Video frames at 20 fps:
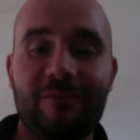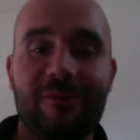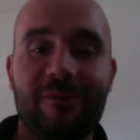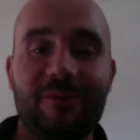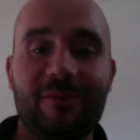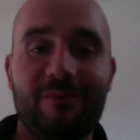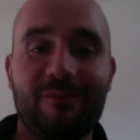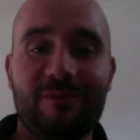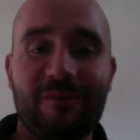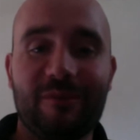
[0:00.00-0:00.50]

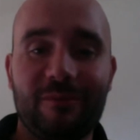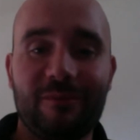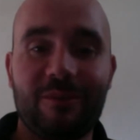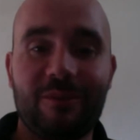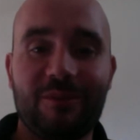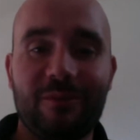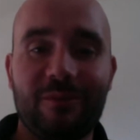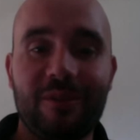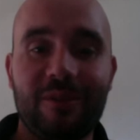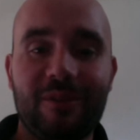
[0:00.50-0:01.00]
from
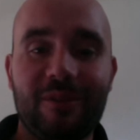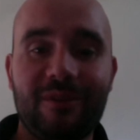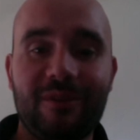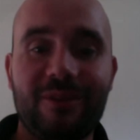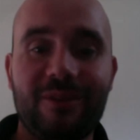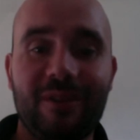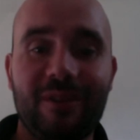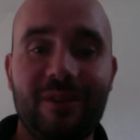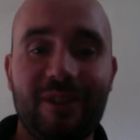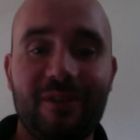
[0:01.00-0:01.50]

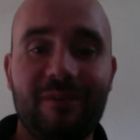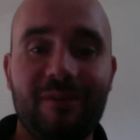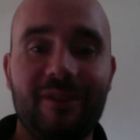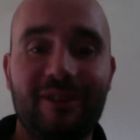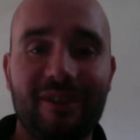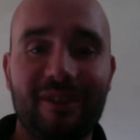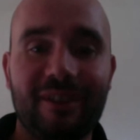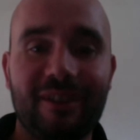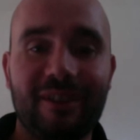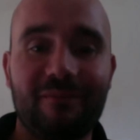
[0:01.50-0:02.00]
students,
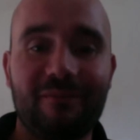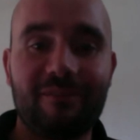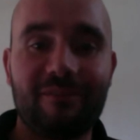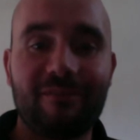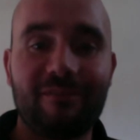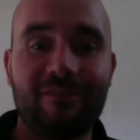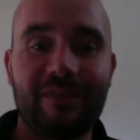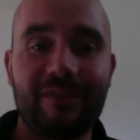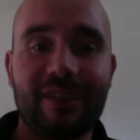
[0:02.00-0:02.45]
and